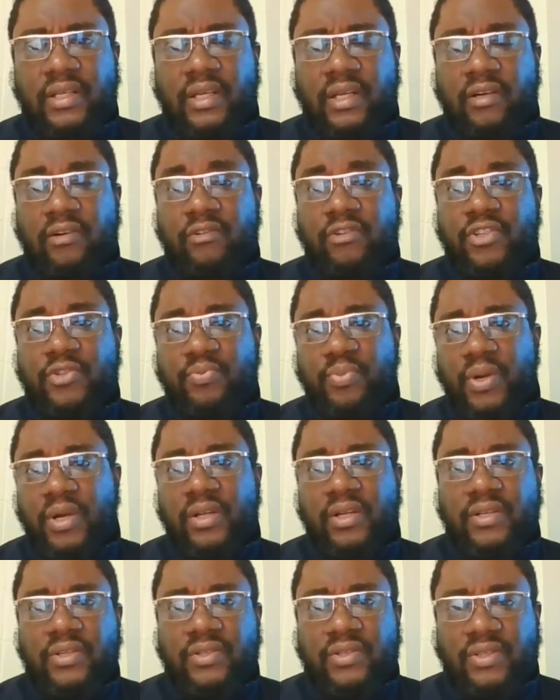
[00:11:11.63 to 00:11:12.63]

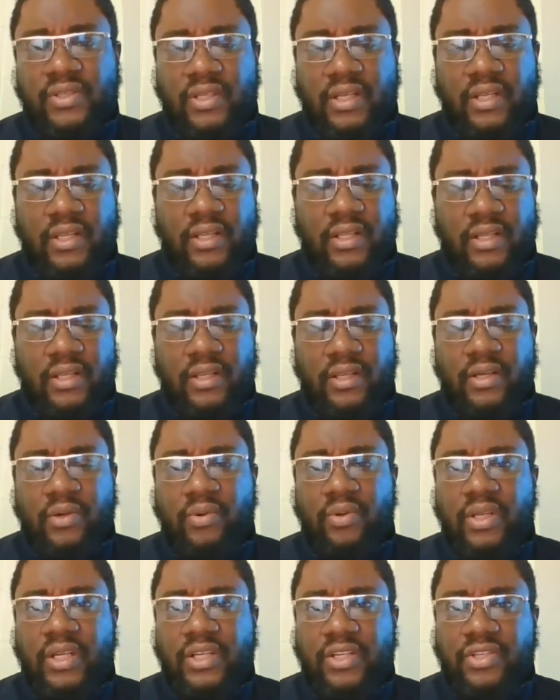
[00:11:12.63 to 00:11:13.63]
correspondence and they
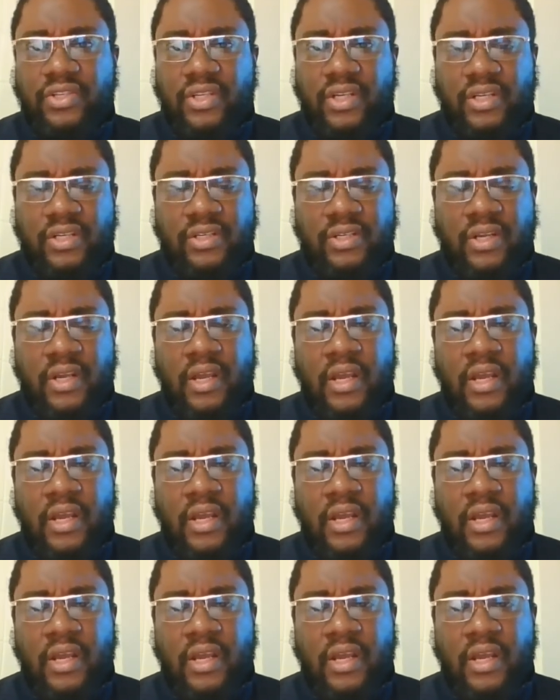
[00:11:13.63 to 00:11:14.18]
will exchange